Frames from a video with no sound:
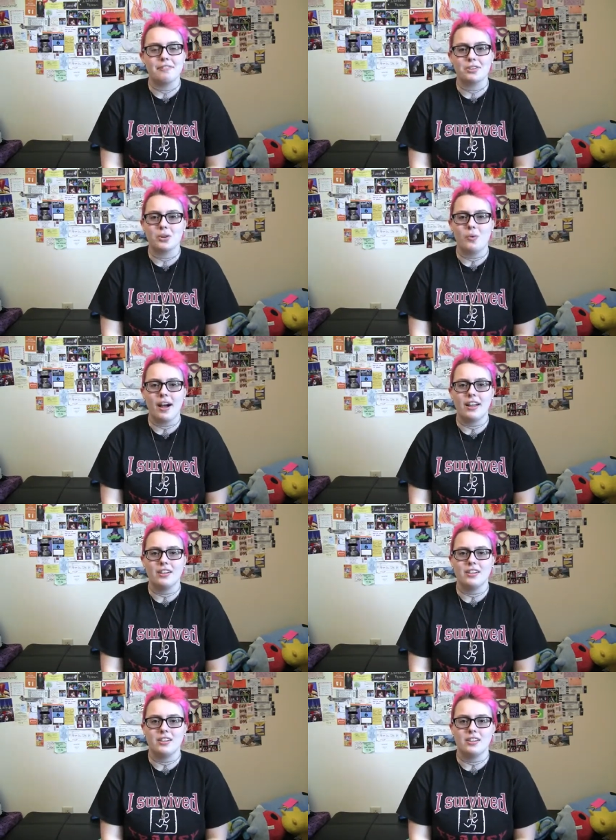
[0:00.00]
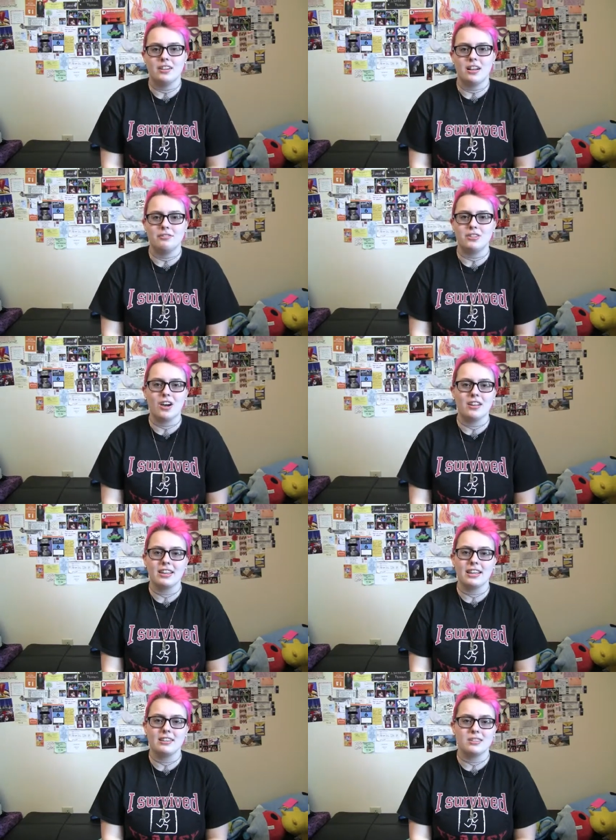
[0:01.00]
After a while of
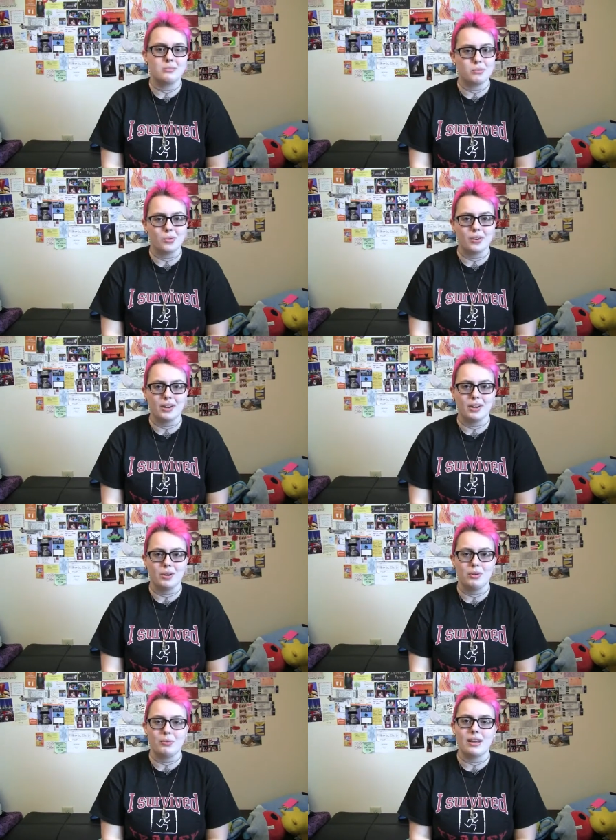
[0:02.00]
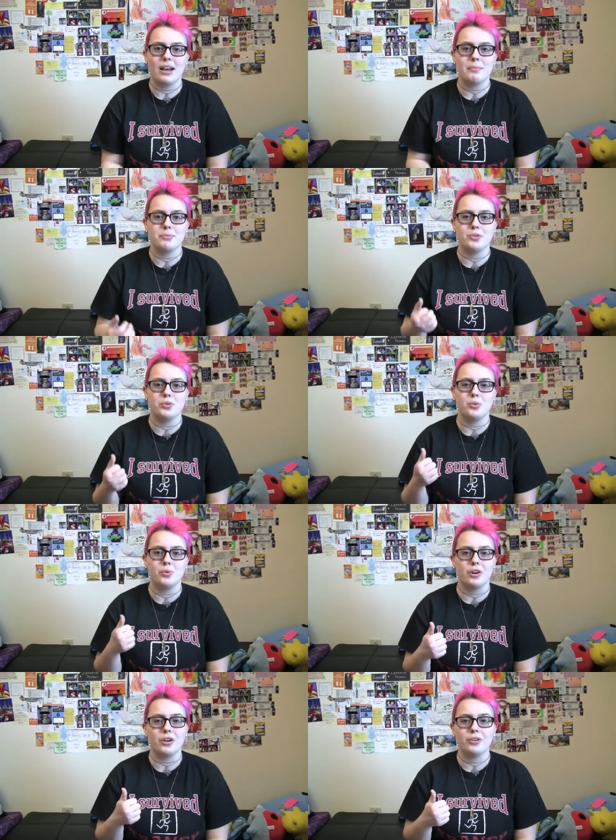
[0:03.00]
talking some more, we went up
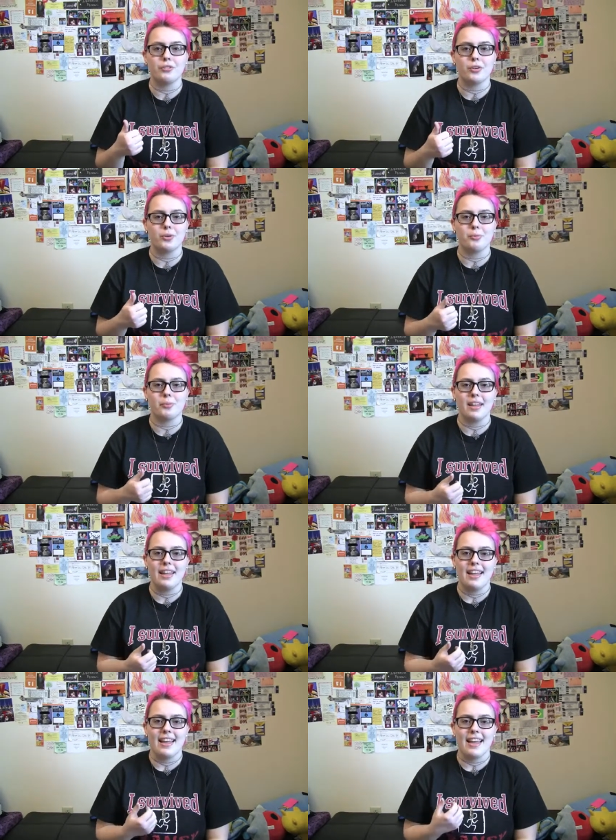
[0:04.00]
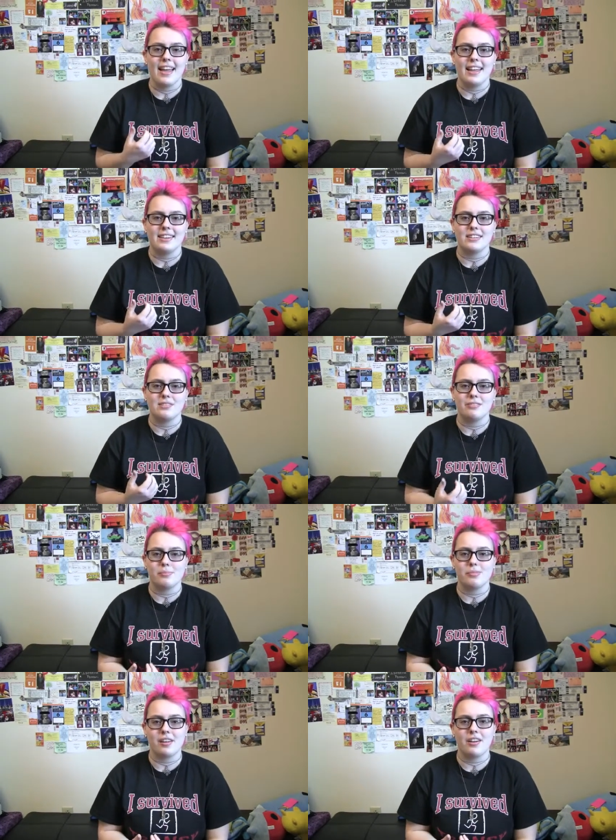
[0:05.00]
to her room, and
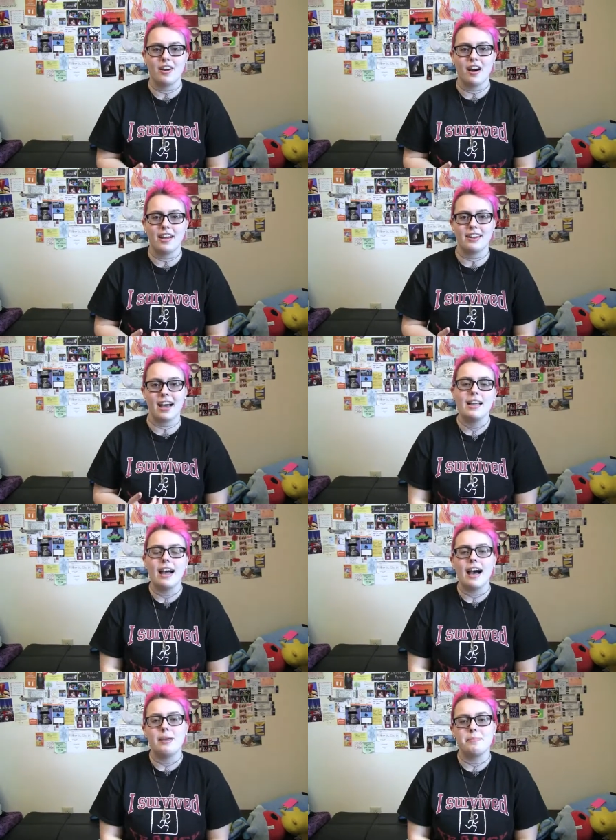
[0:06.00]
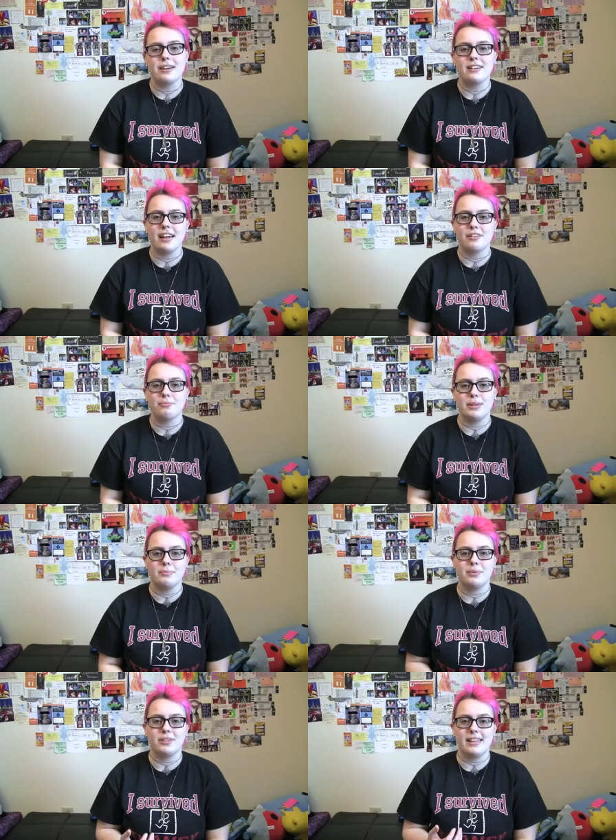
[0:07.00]
from there on, I met a lot of
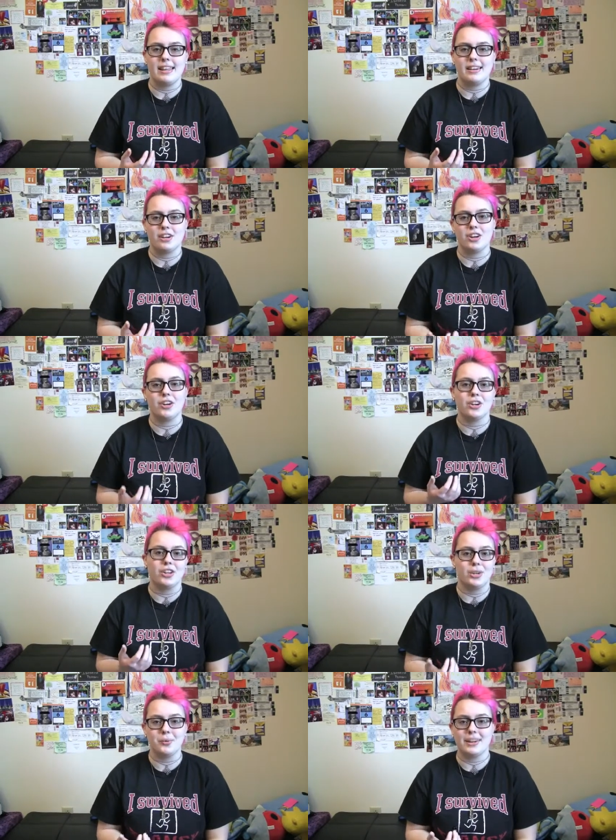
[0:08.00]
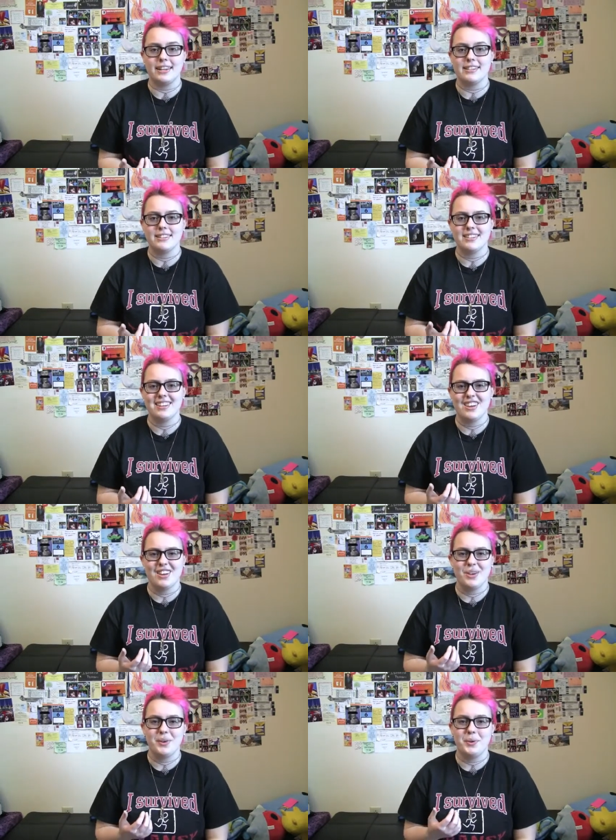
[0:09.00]
people in her unit
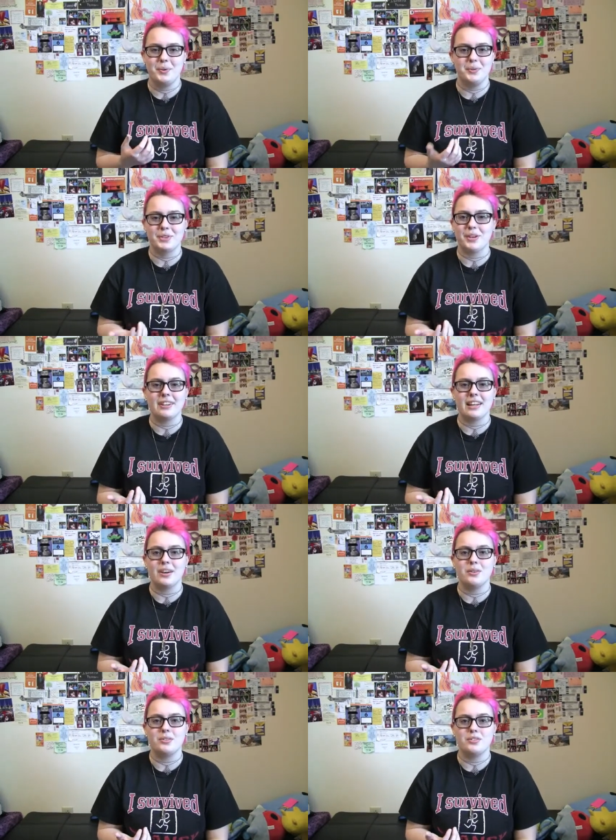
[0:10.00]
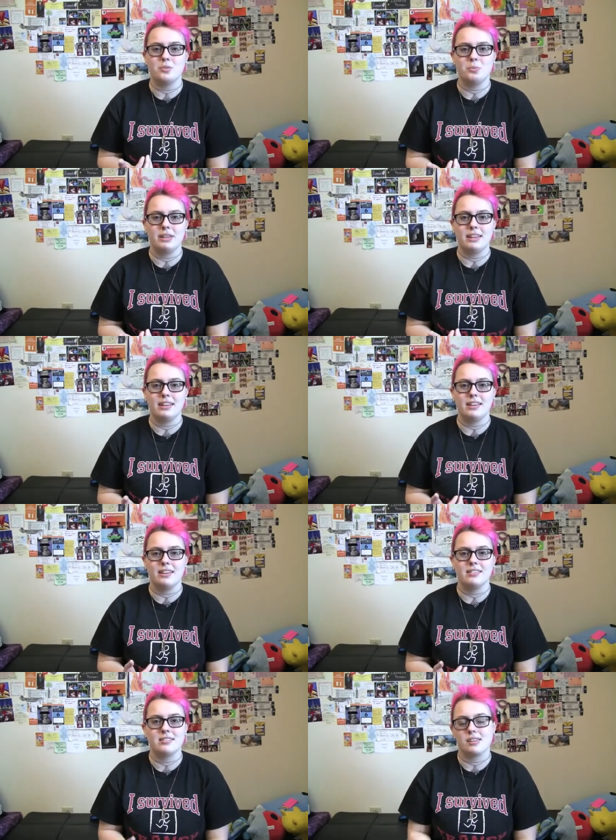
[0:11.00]
who turned out to
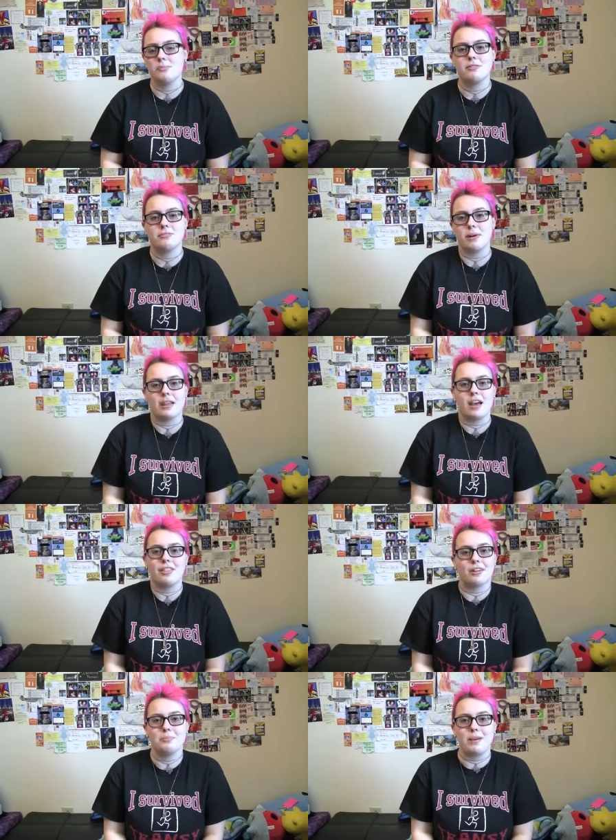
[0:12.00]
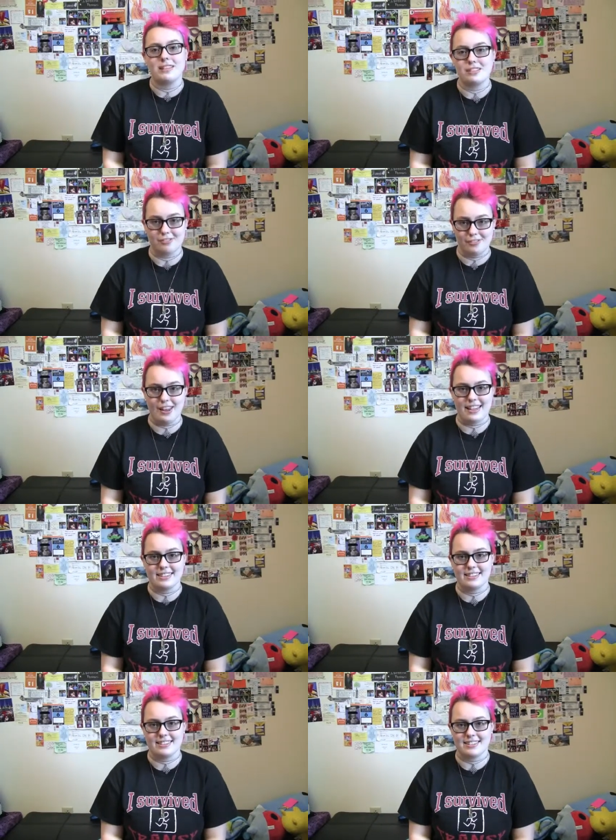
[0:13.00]
be some of my other best
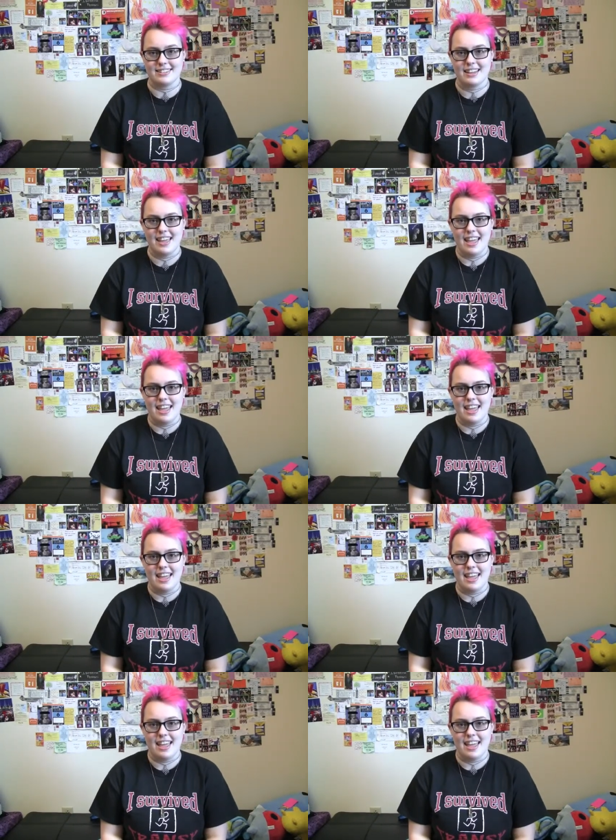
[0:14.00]
friends